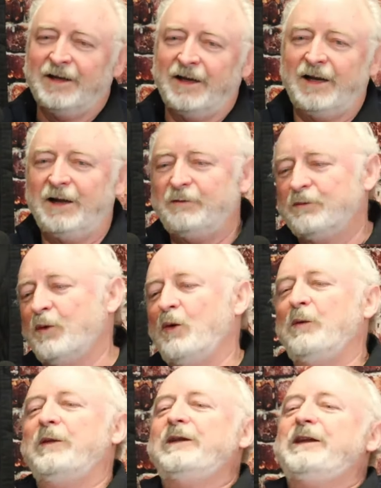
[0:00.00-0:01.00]
And I
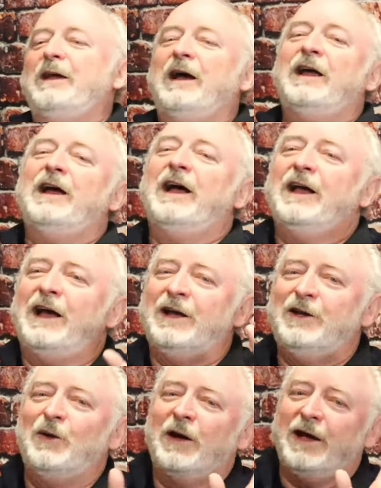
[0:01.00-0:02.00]
roll the tape. I, I, I
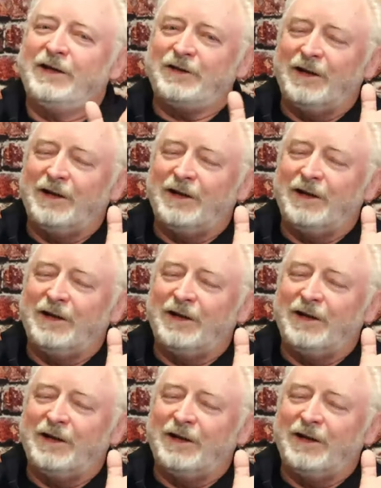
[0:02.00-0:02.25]
knew I,